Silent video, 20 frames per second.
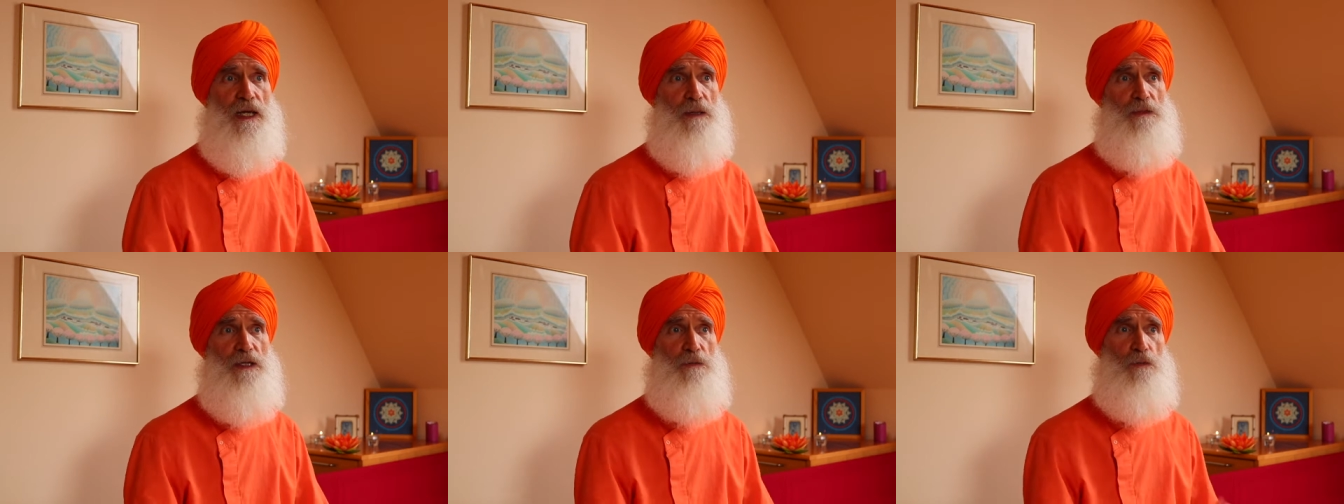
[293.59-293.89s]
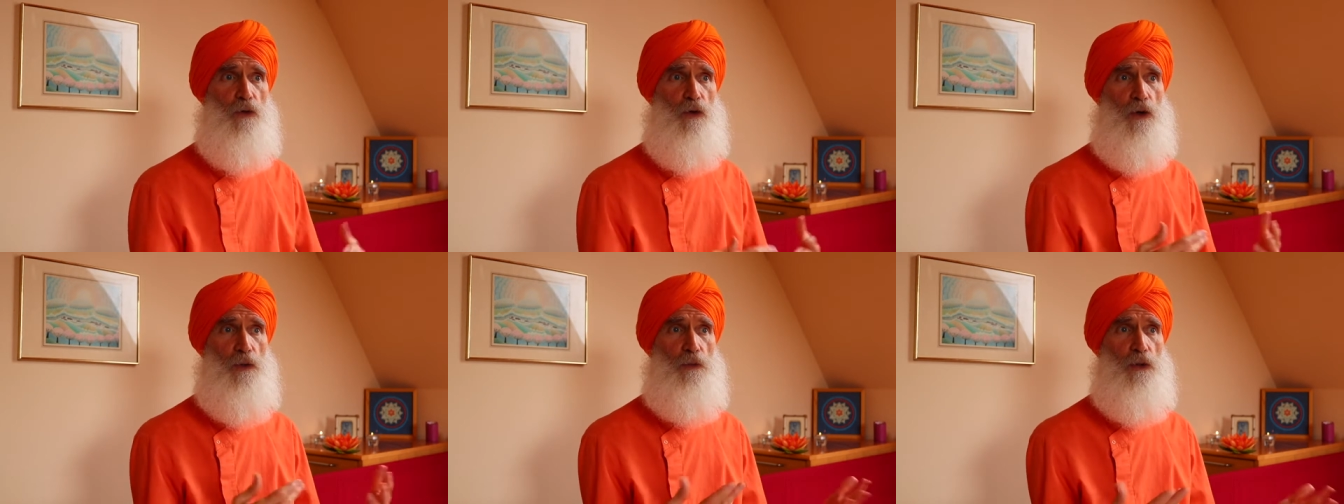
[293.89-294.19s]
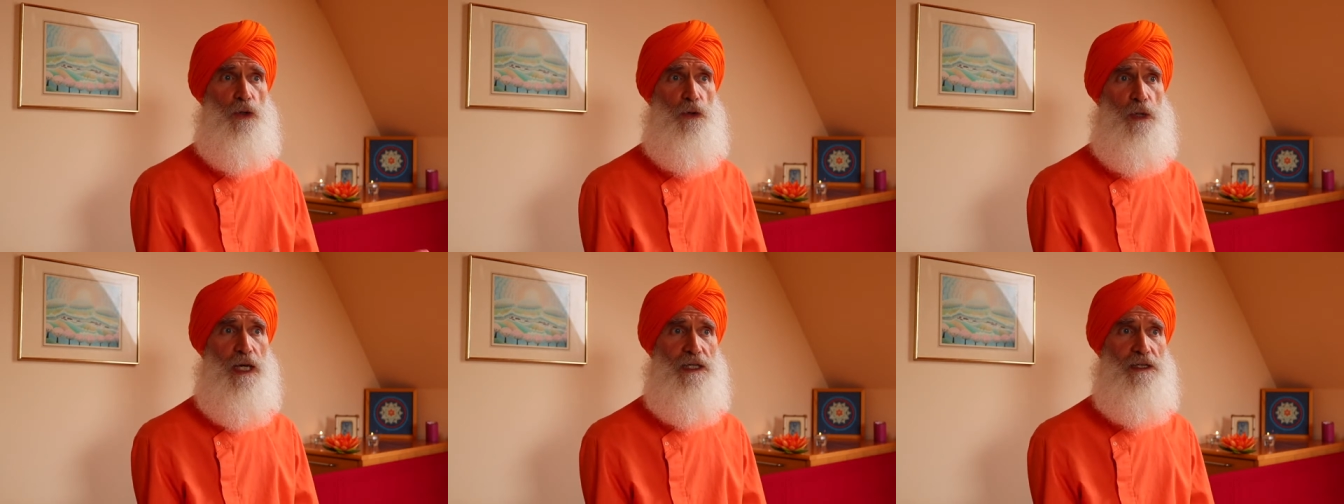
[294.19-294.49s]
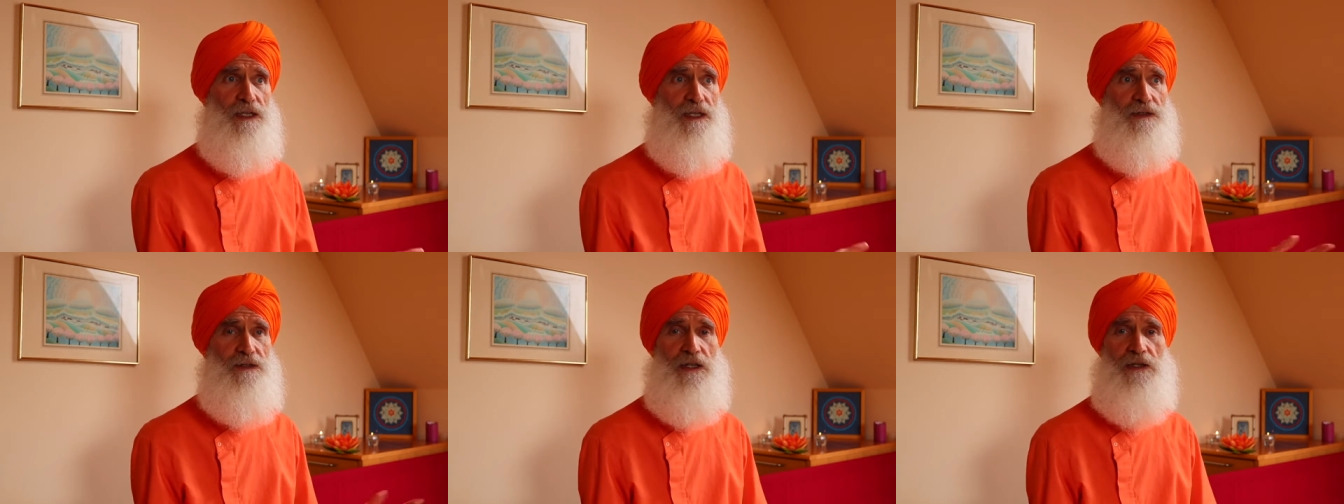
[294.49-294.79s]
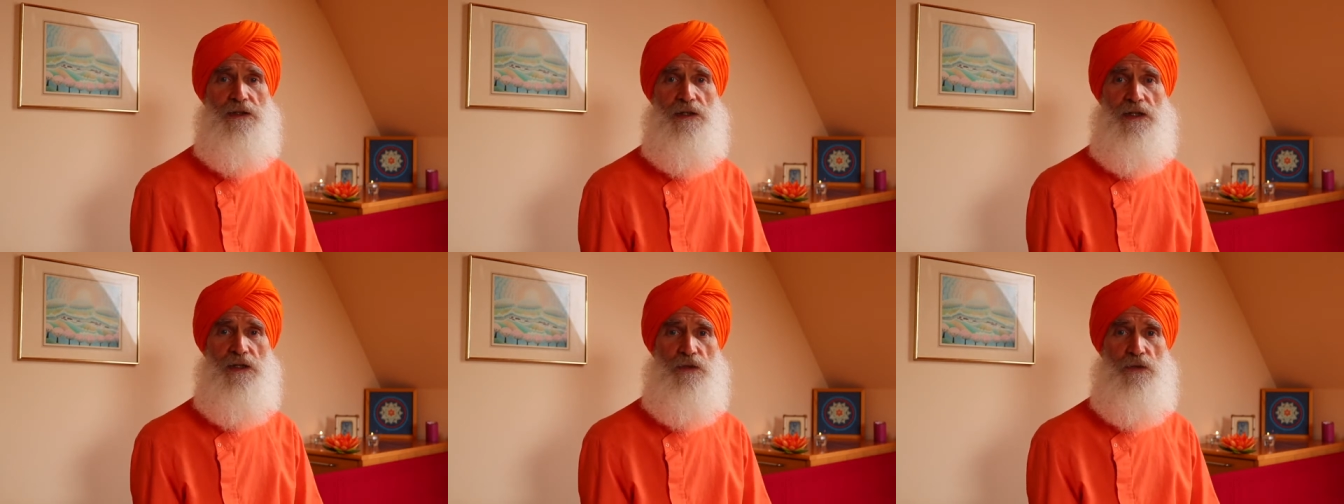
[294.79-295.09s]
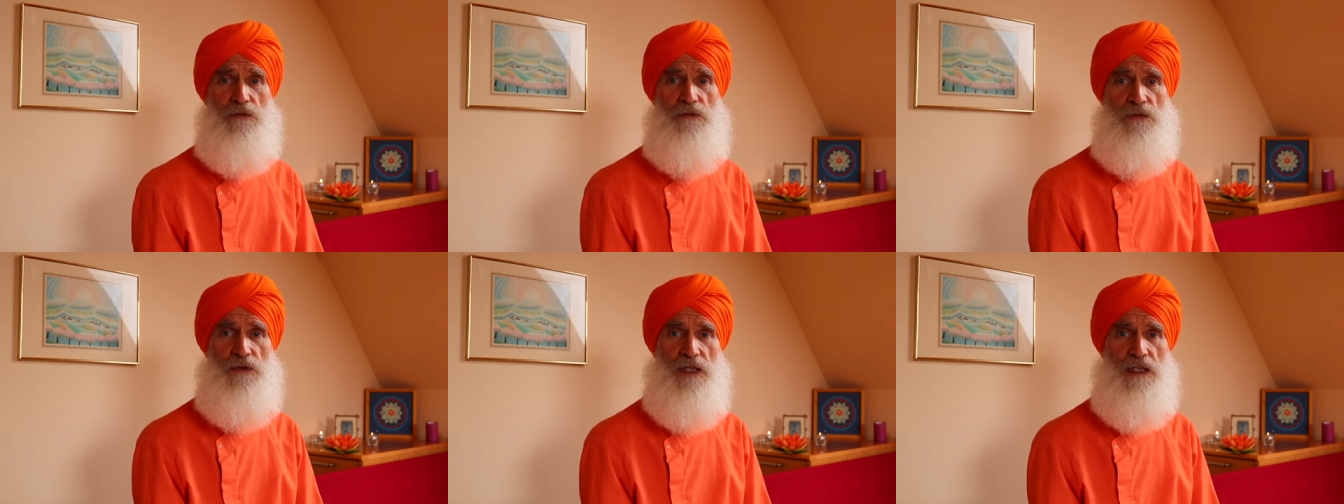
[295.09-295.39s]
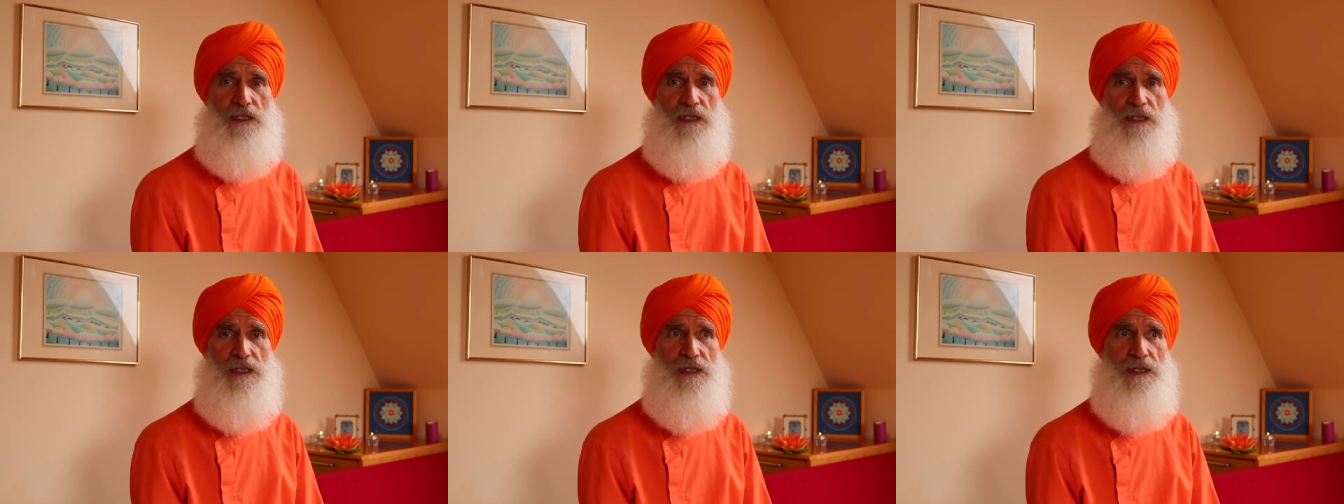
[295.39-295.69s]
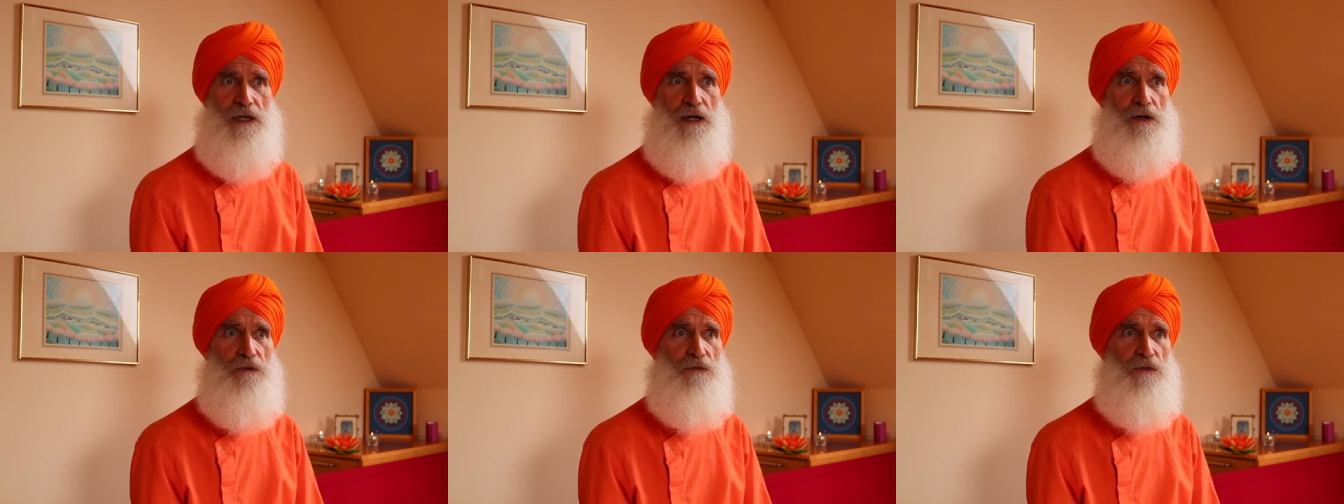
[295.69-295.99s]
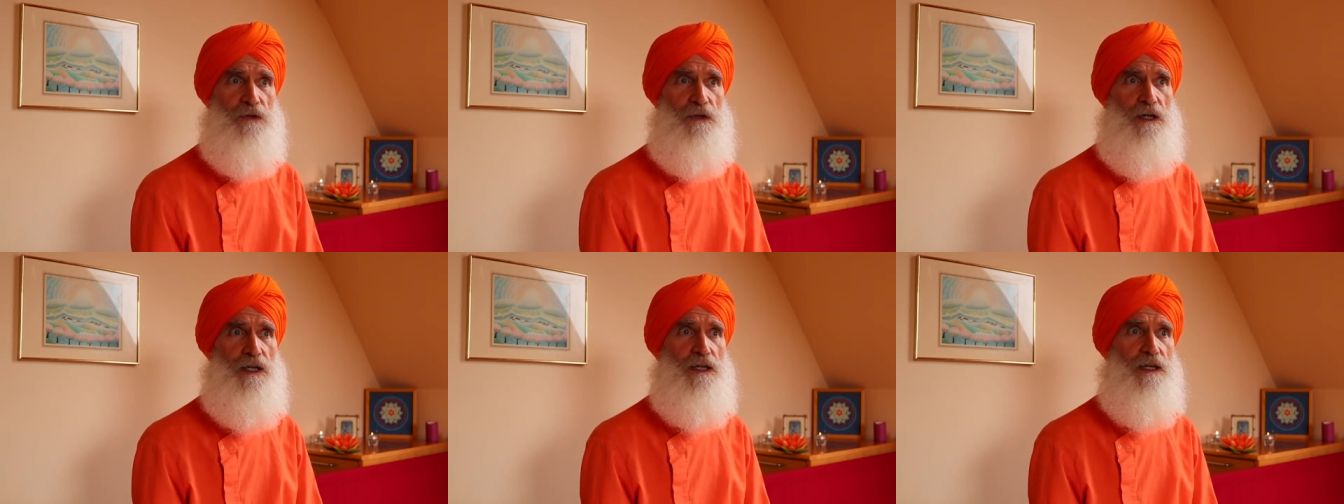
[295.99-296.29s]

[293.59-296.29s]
maybe more poetic than the graffiti, of